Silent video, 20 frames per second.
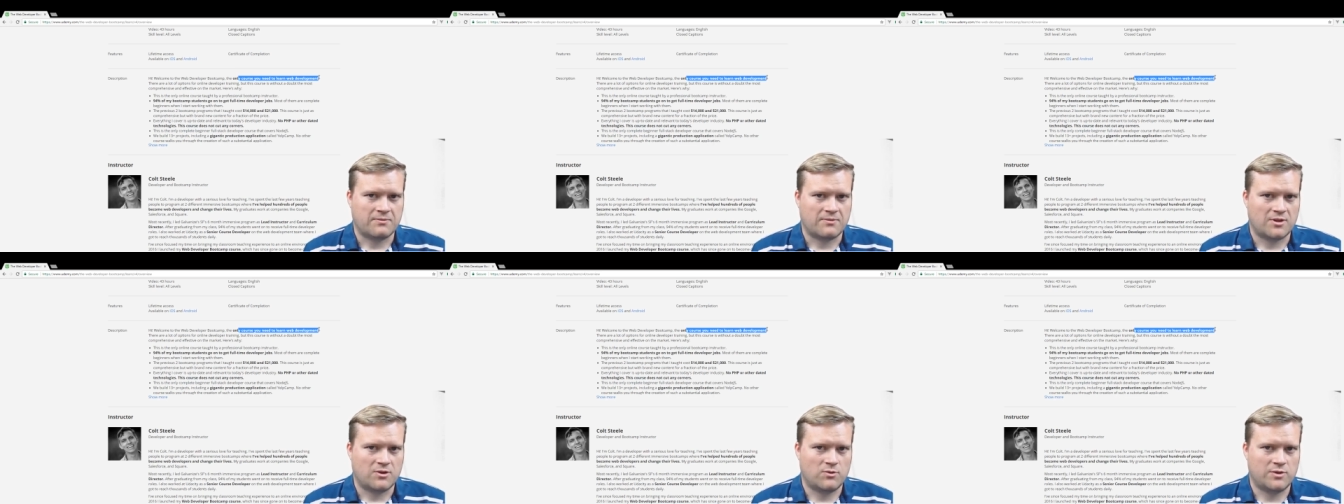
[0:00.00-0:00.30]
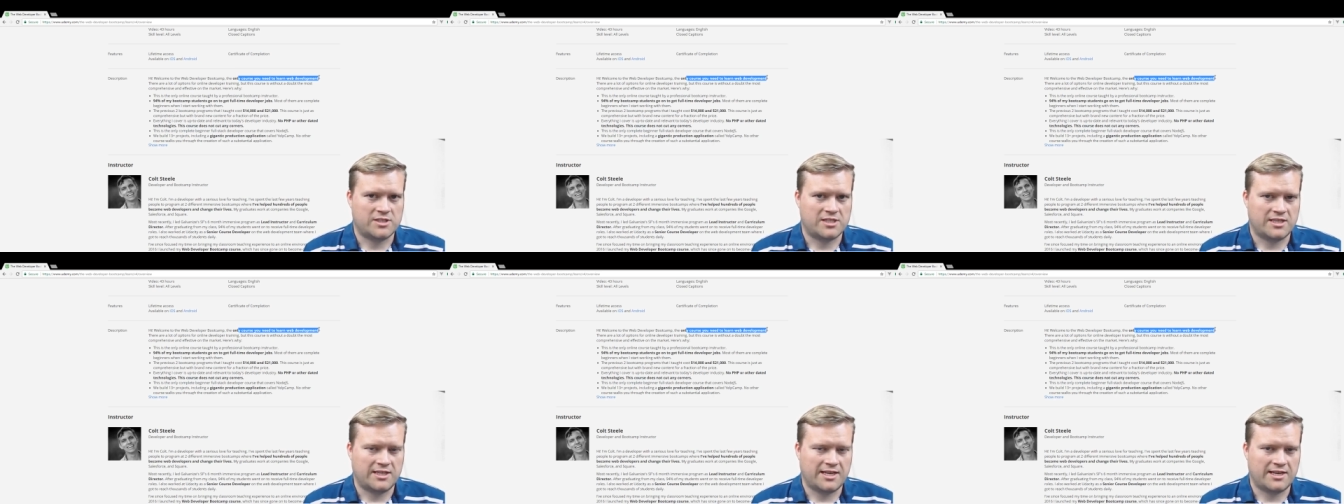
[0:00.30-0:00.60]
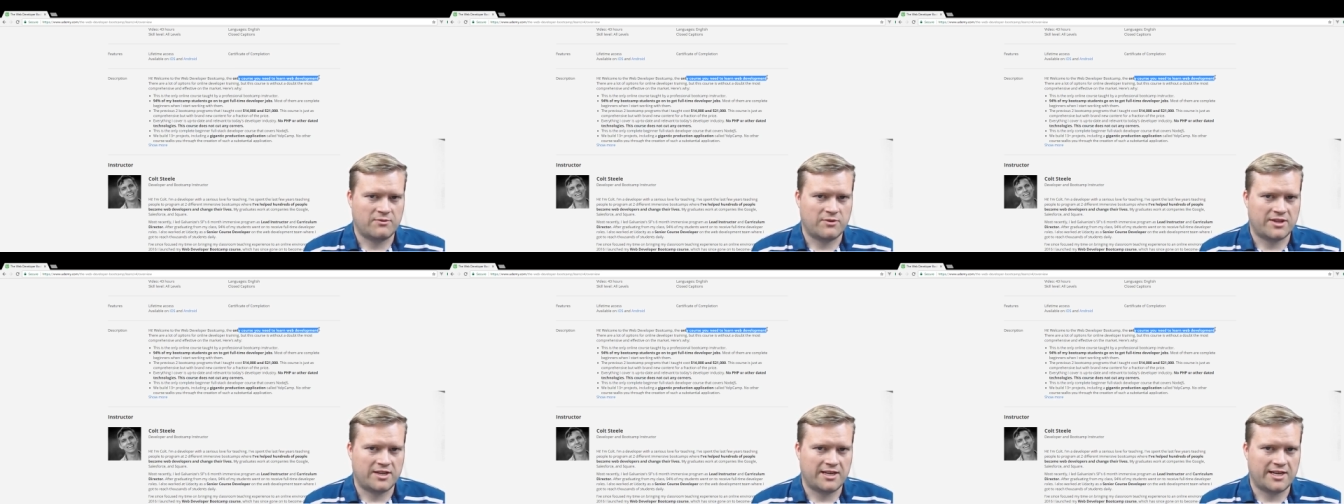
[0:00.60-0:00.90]
which
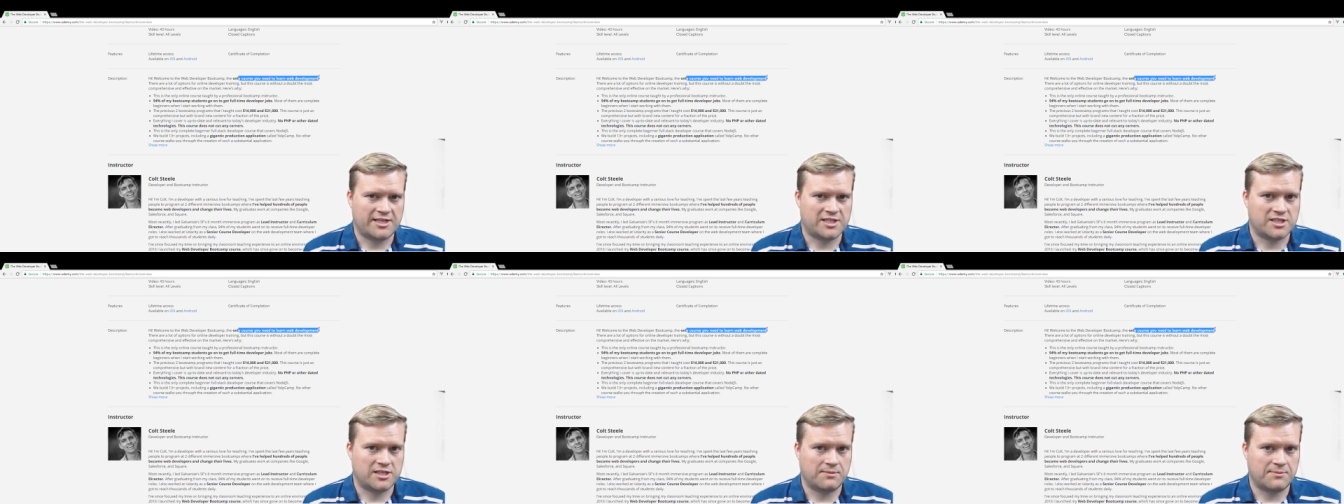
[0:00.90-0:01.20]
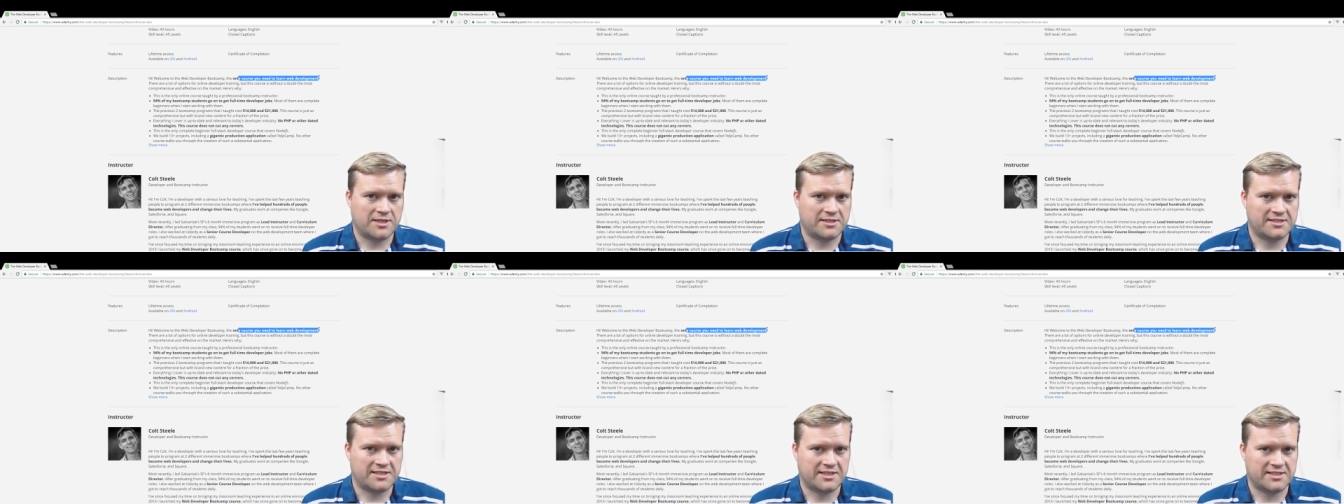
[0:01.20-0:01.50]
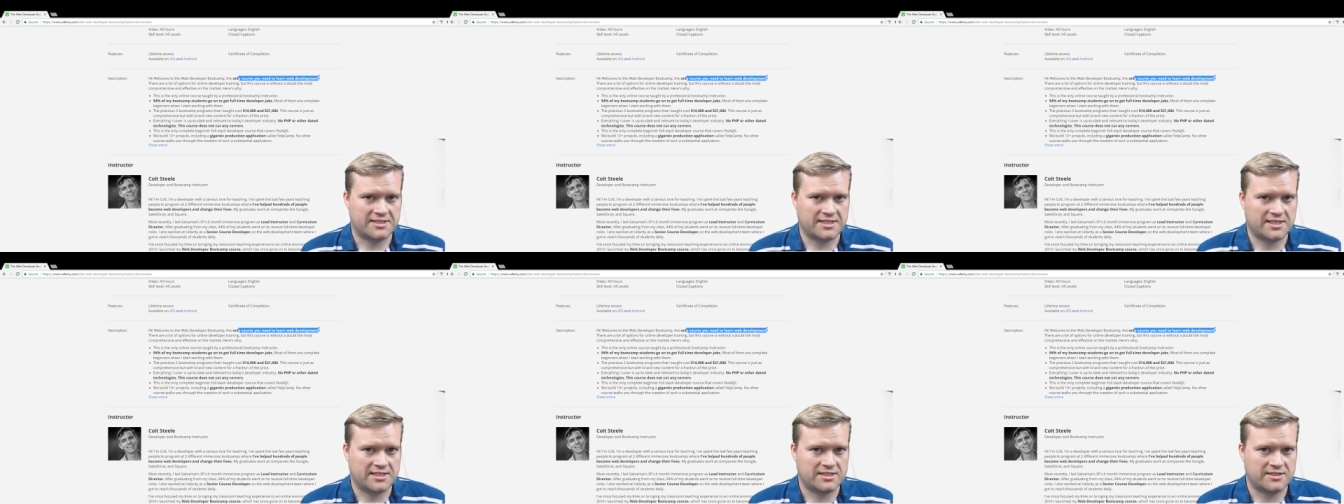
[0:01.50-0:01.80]
in, with an HTML
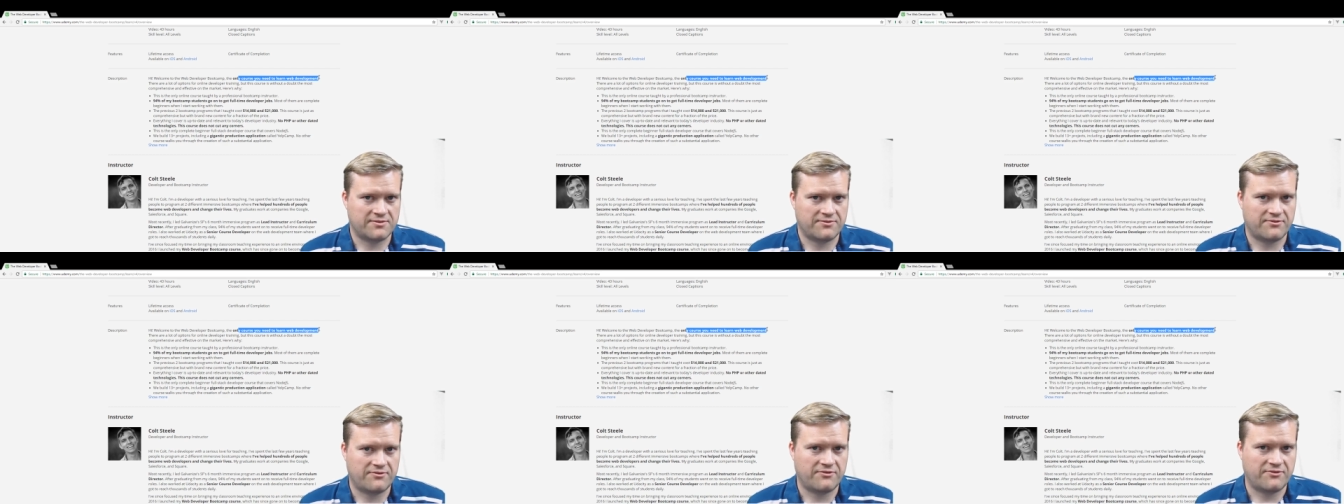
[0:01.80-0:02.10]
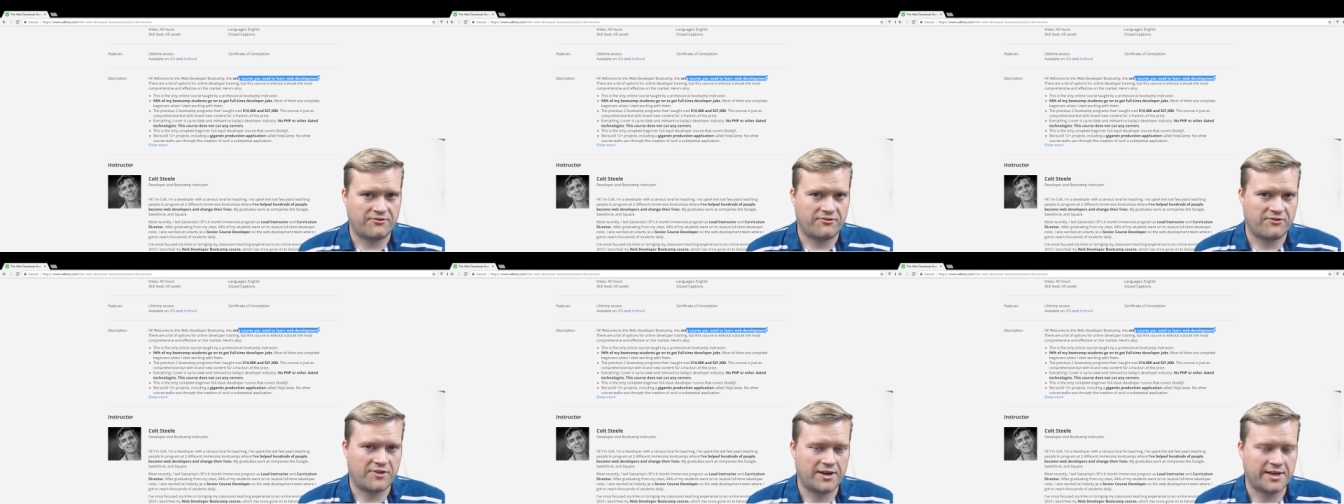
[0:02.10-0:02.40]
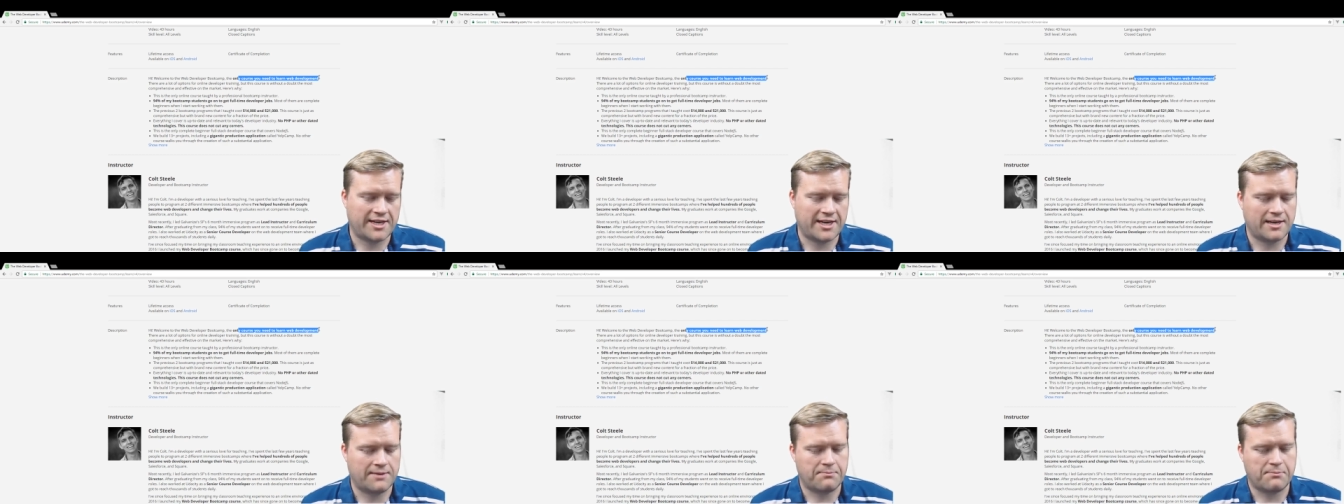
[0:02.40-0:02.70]
CSS front
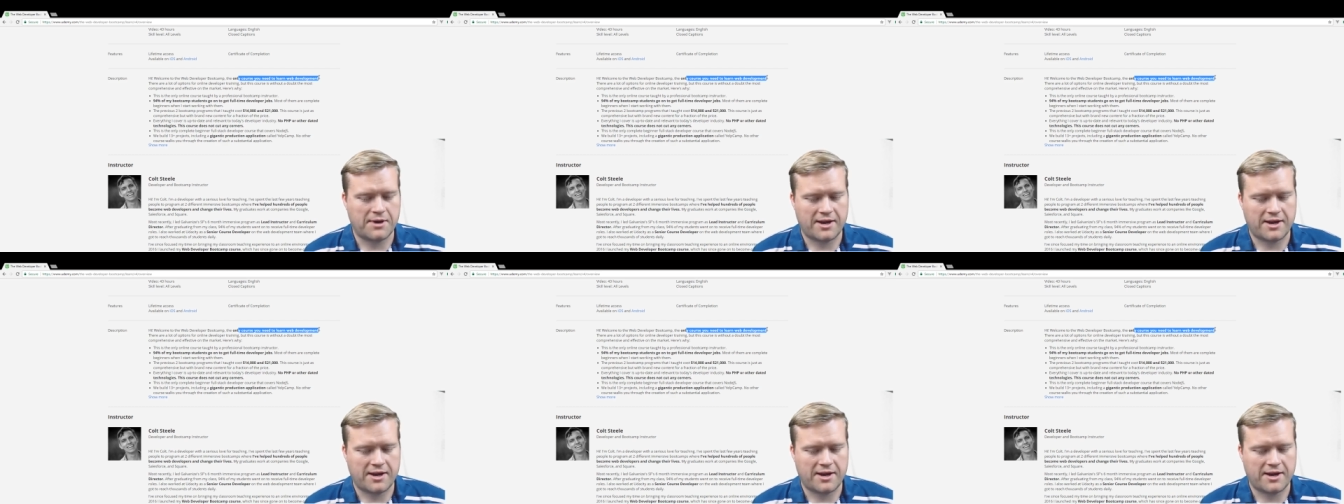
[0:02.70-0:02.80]
end.